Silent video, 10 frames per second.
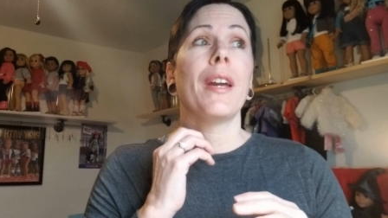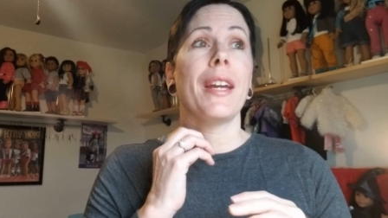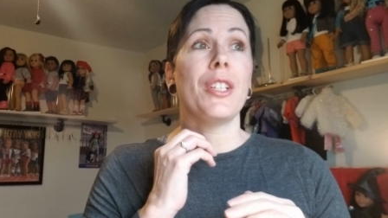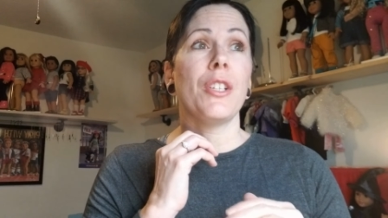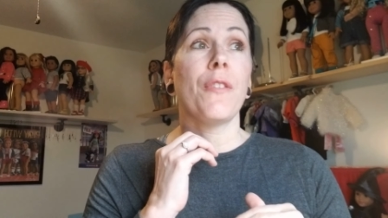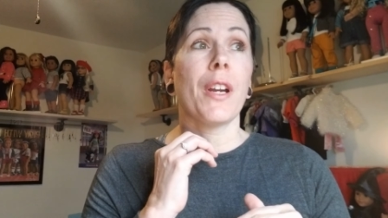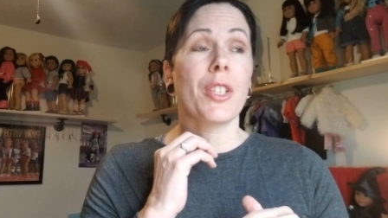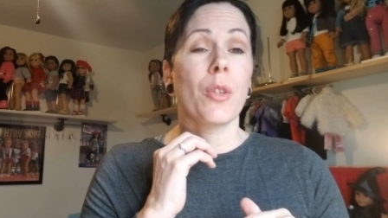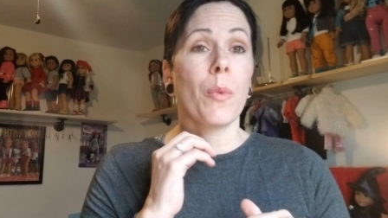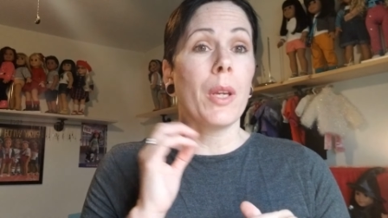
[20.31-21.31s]
AG
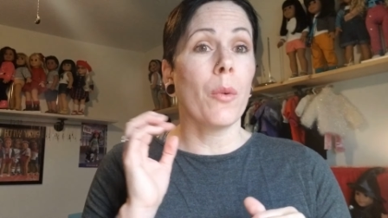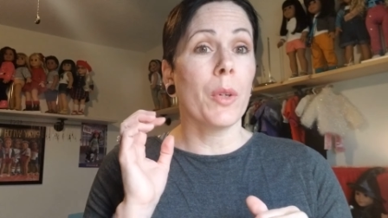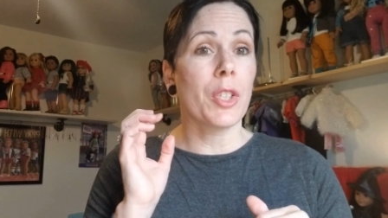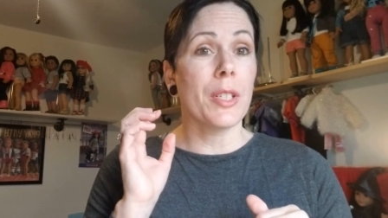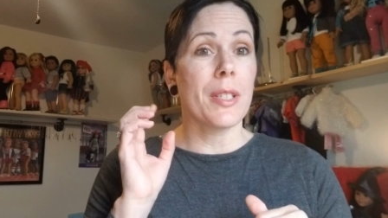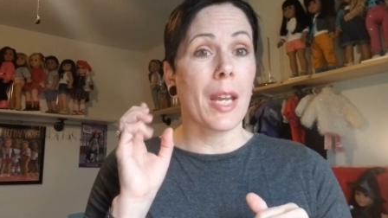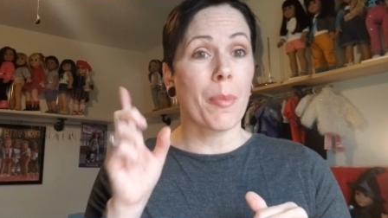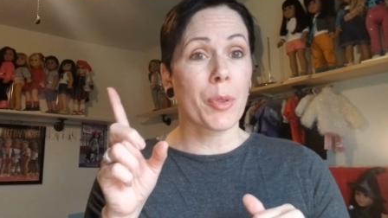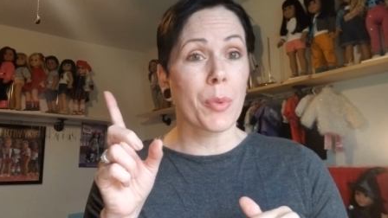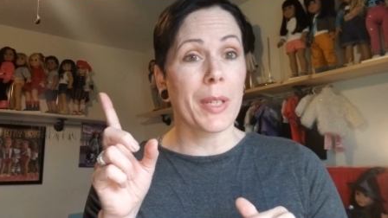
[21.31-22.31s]
Fashion Week, which is
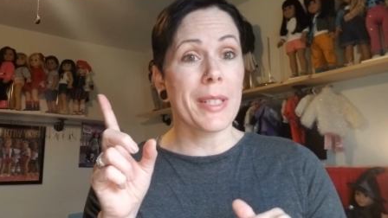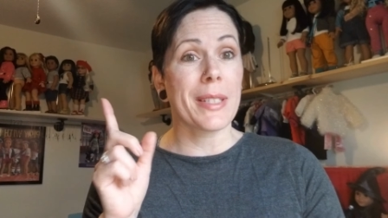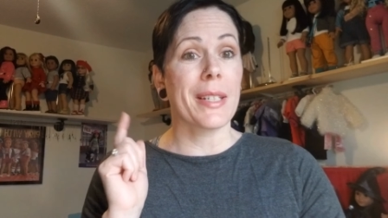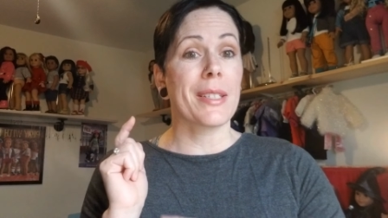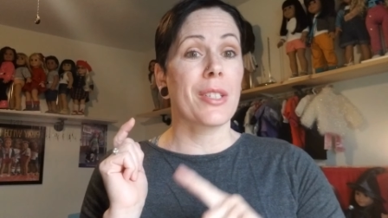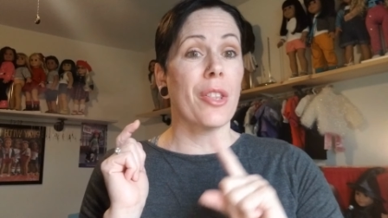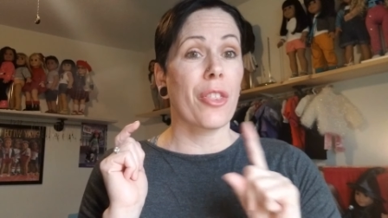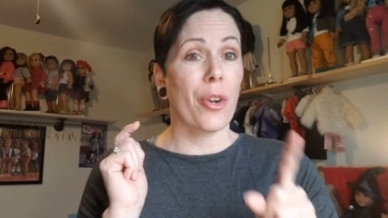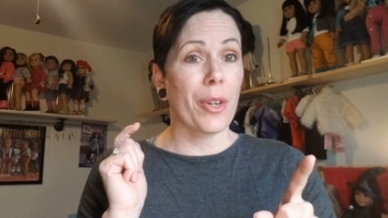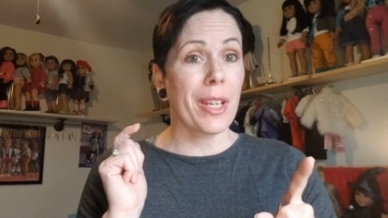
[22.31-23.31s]
April 26th to
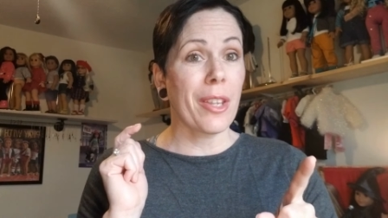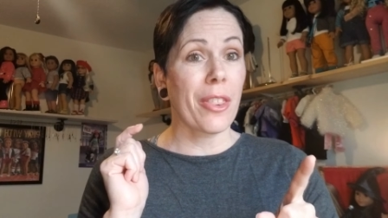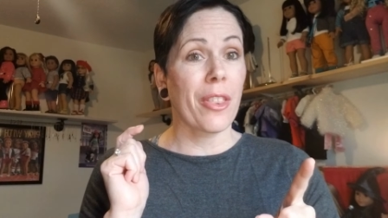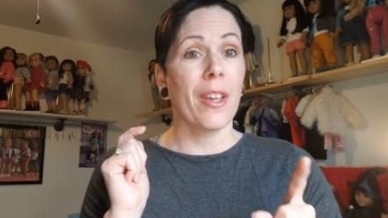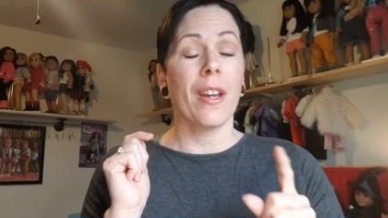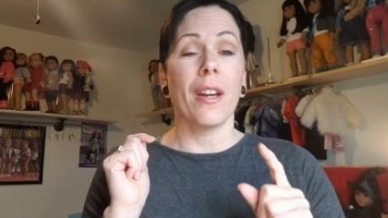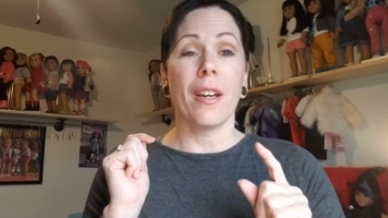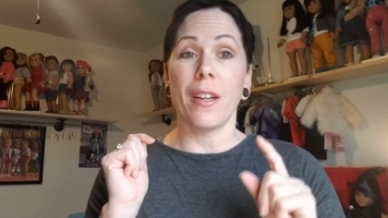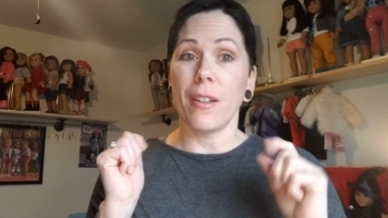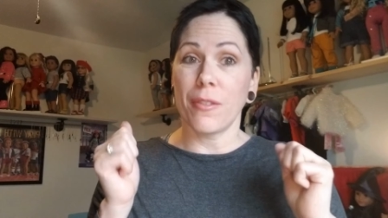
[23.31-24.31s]
30th
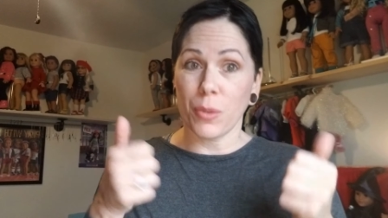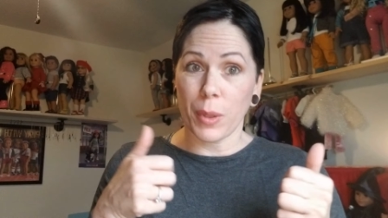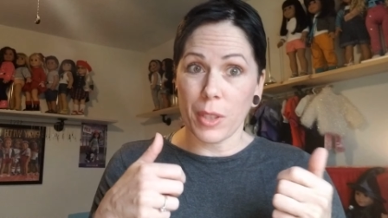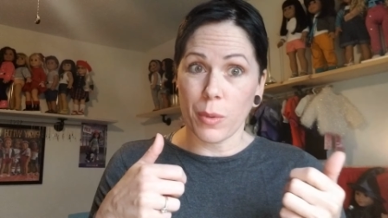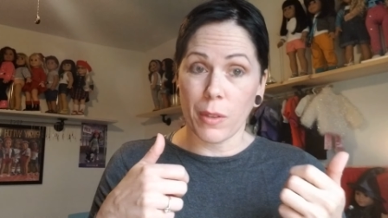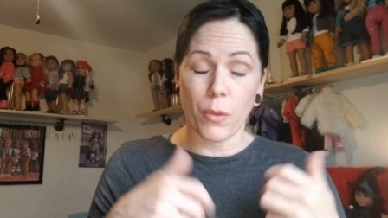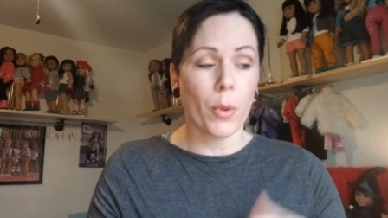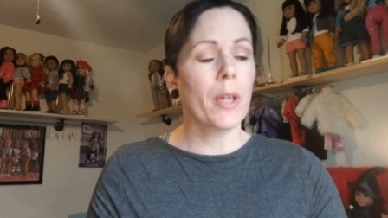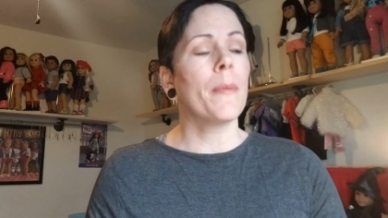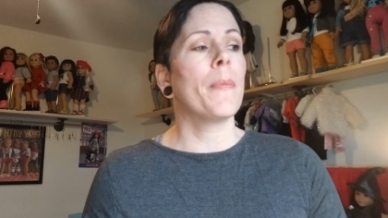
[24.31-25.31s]
of
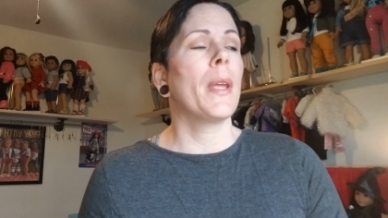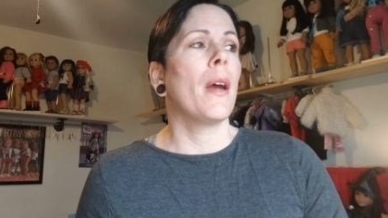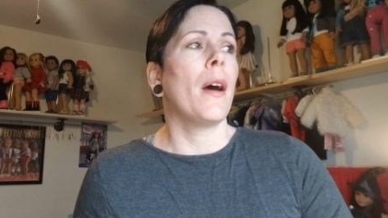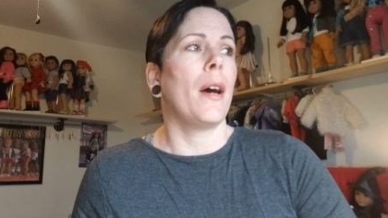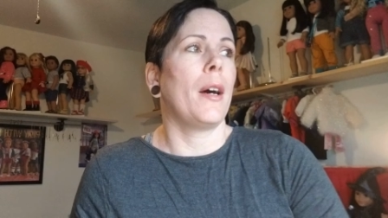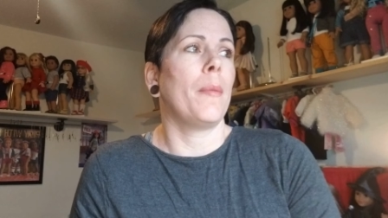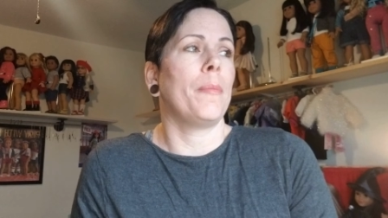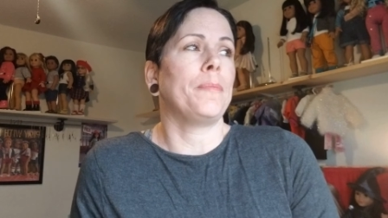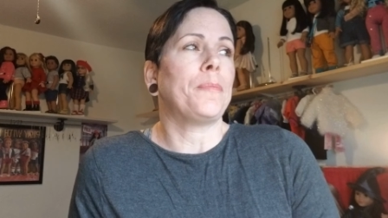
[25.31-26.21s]
2024, um,